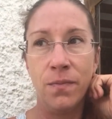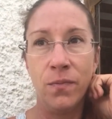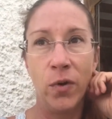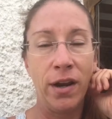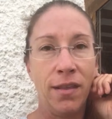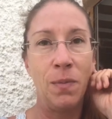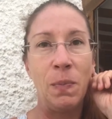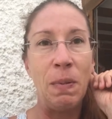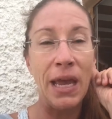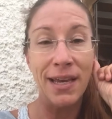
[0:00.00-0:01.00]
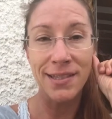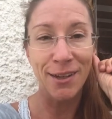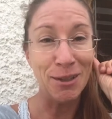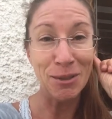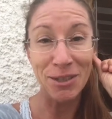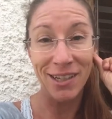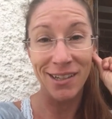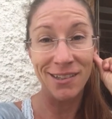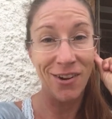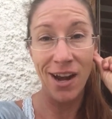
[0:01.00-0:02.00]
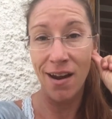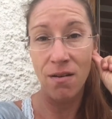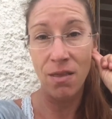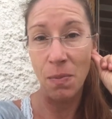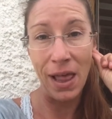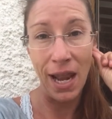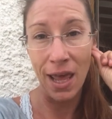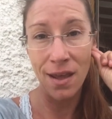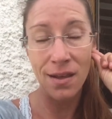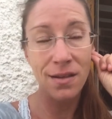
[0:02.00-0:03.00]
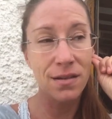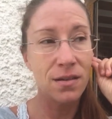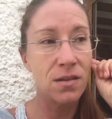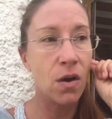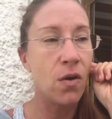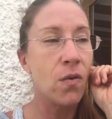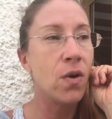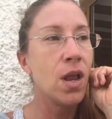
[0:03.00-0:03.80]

one of the biggest illusions right now on the planet. So